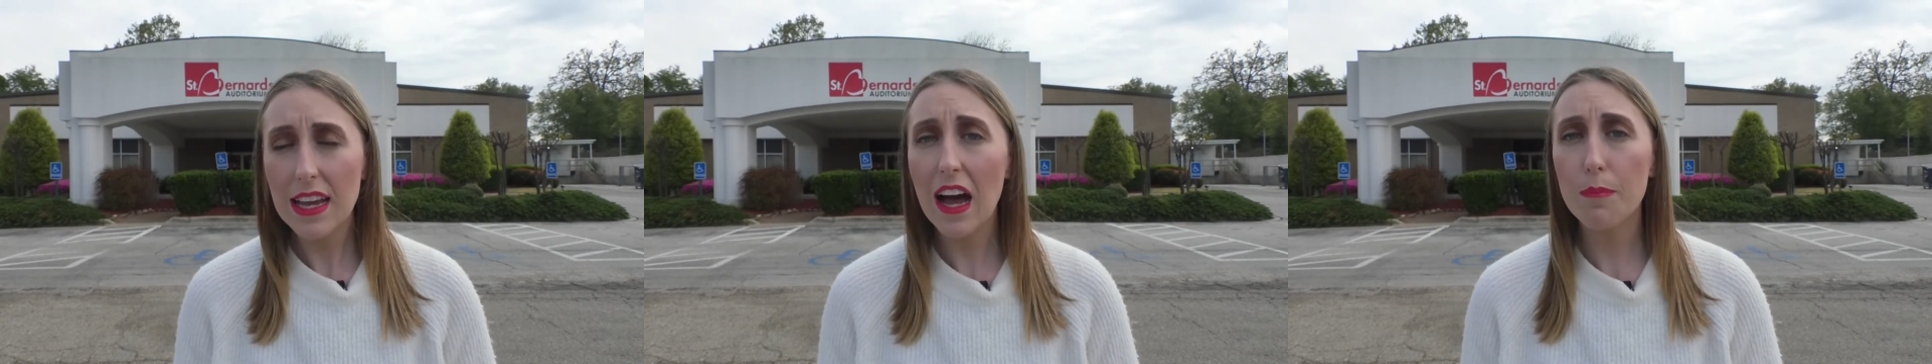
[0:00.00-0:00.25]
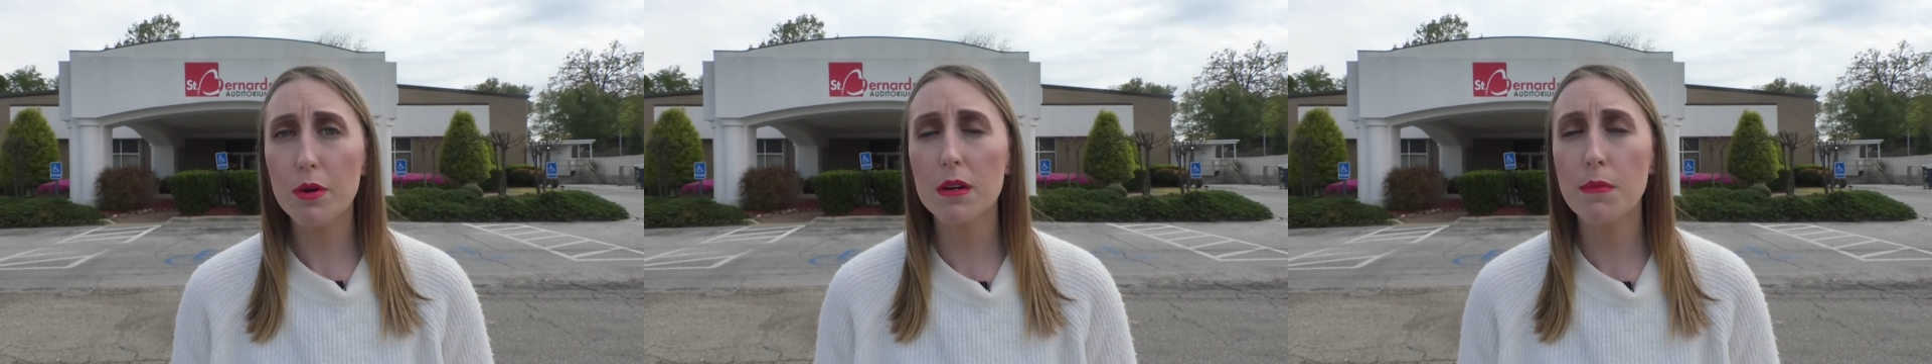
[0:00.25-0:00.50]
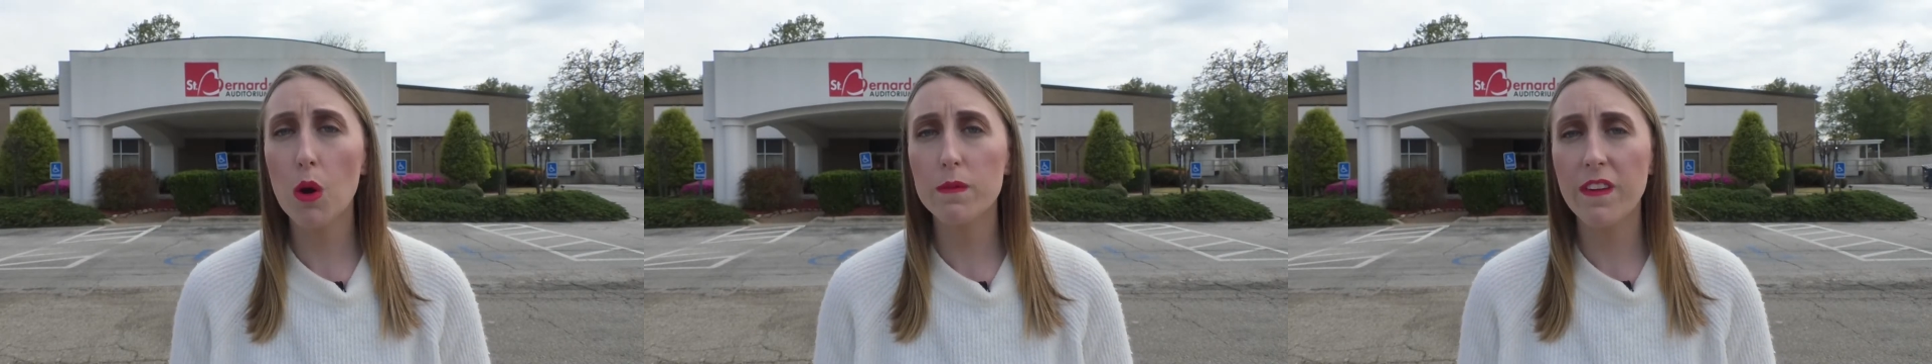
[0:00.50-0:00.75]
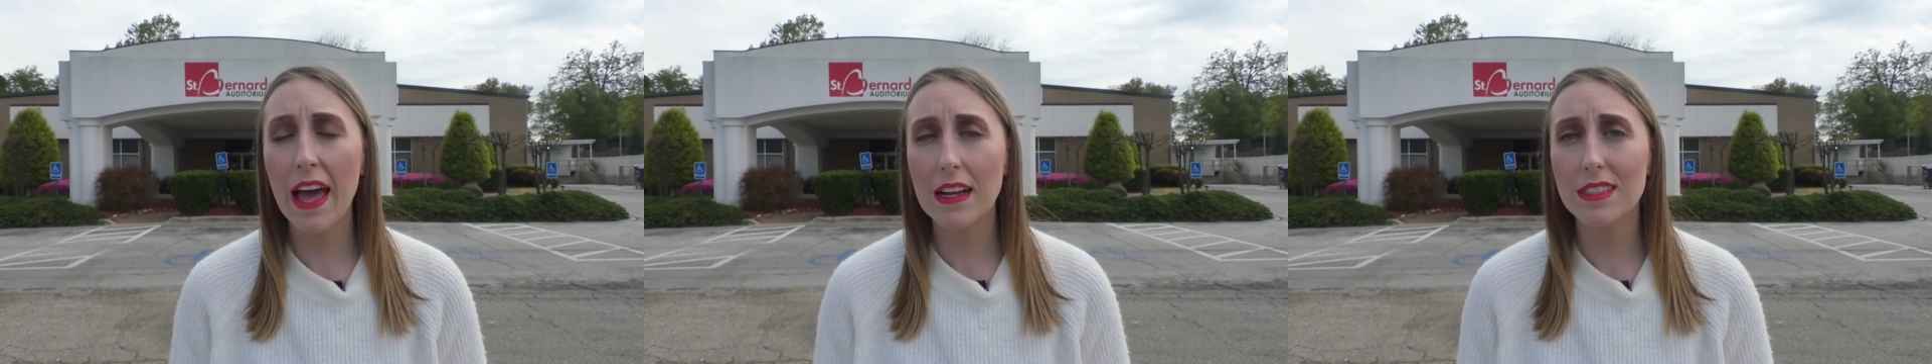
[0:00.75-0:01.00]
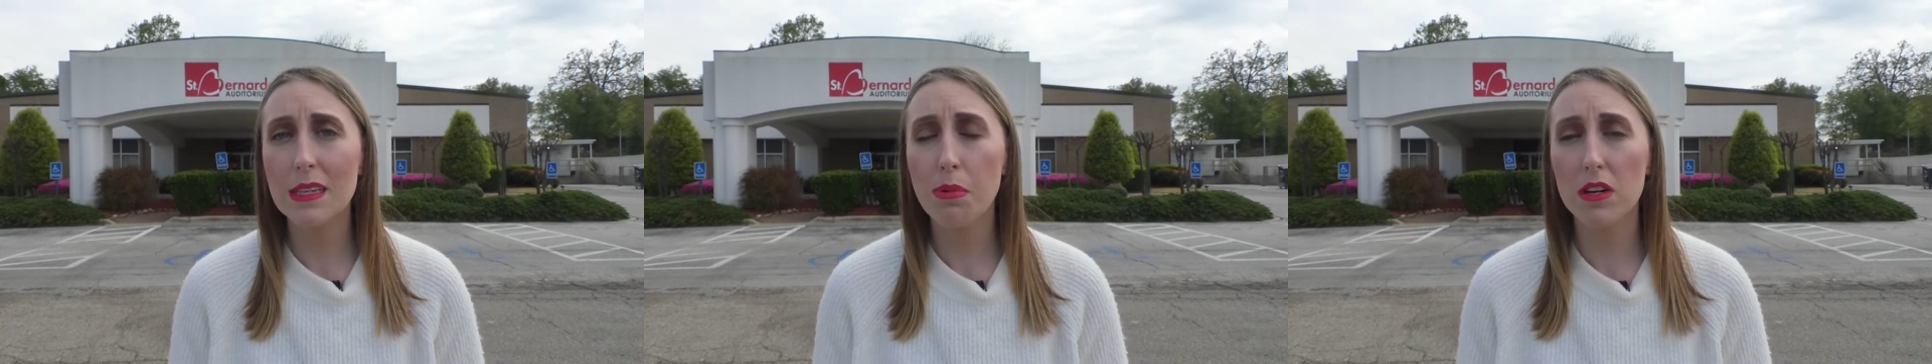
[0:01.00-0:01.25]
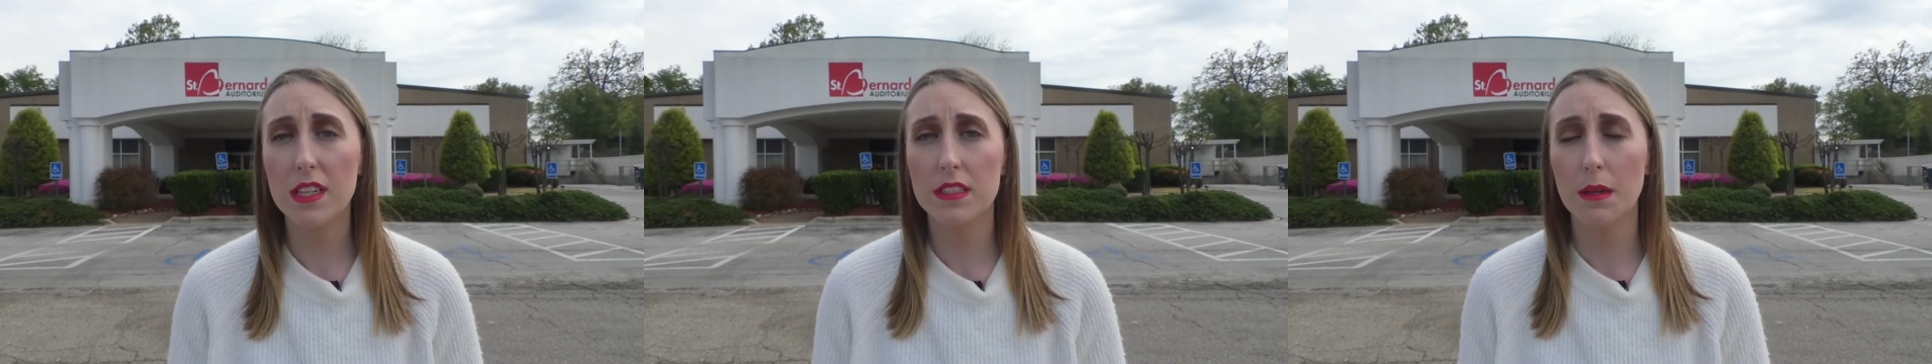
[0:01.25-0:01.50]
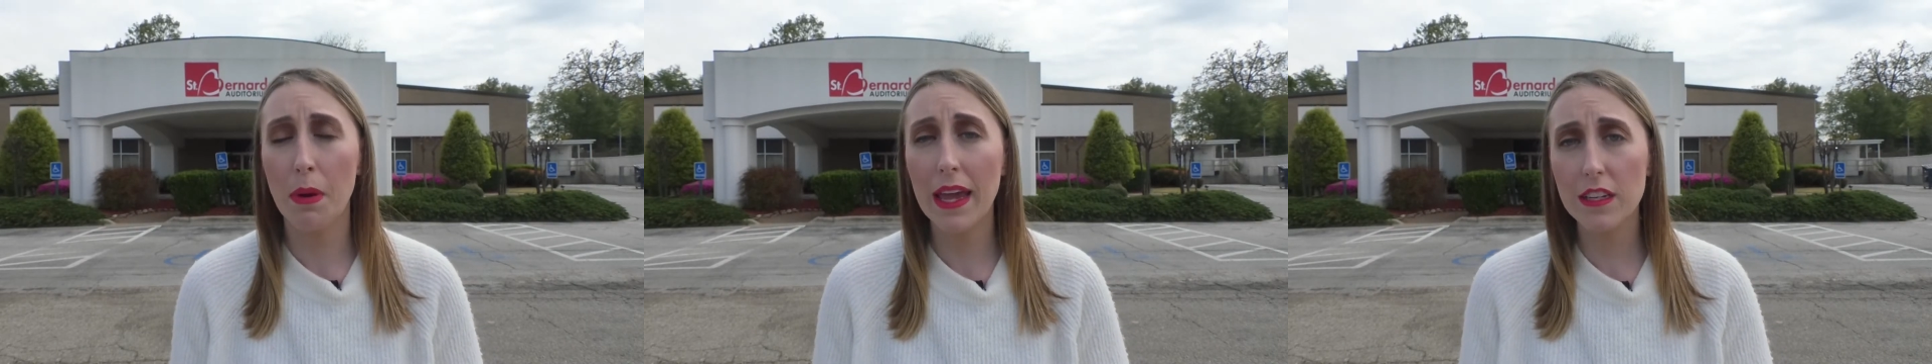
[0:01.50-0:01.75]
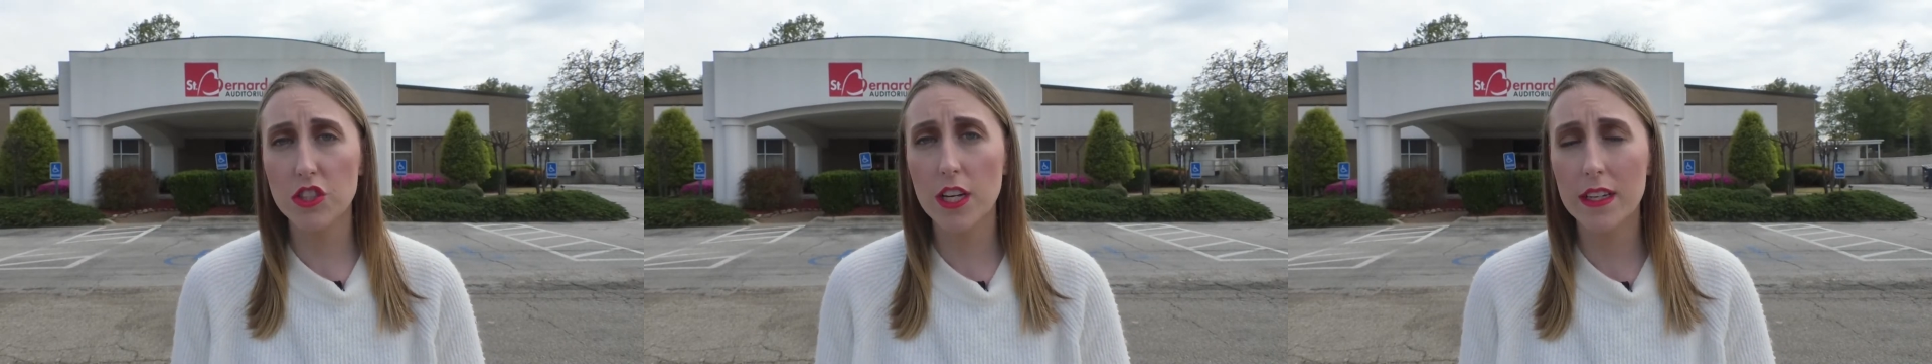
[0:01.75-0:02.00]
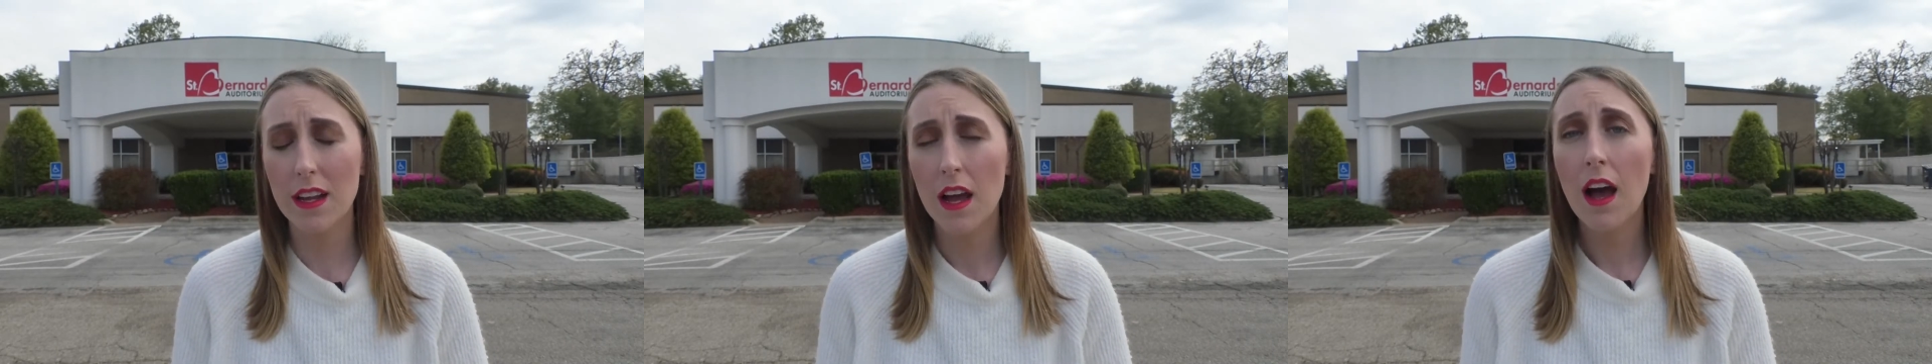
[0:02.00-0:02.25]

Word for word: help promote vaccine participation